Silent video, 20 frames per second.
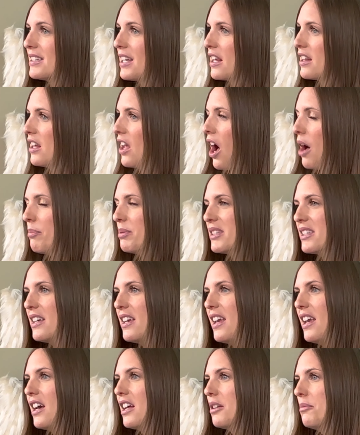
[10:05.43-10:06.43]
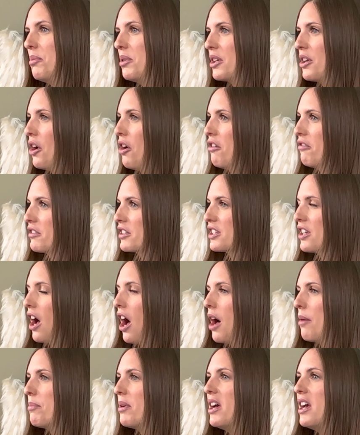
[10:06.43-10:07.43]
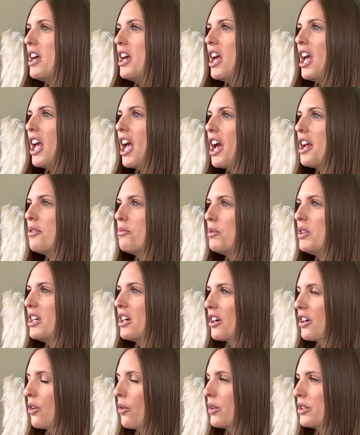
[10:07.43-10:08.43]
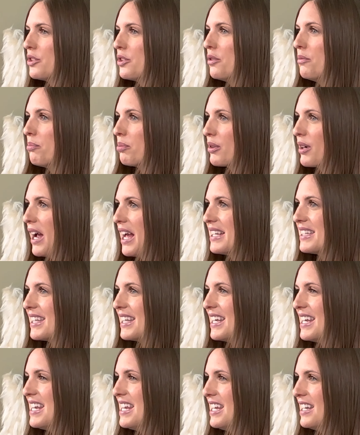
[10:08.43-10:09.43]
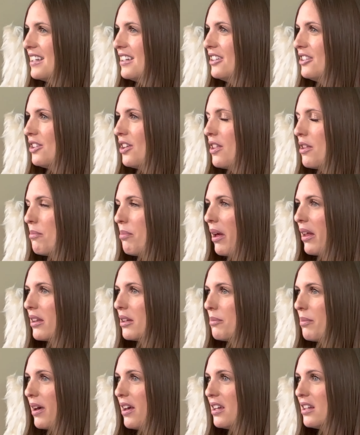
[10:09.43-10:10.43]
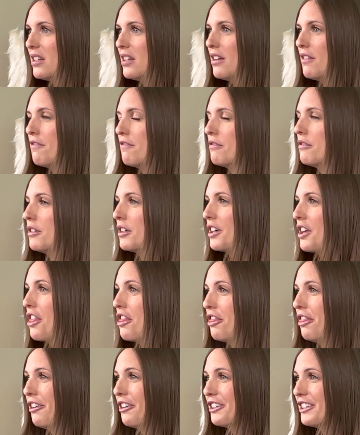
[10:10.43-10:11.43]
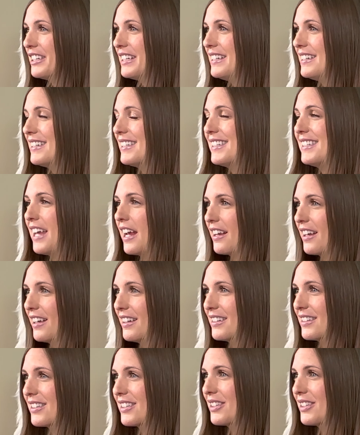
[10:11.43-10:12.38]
the opposite hand, put it over top, and we are going to press into the belly button for 30 seconds.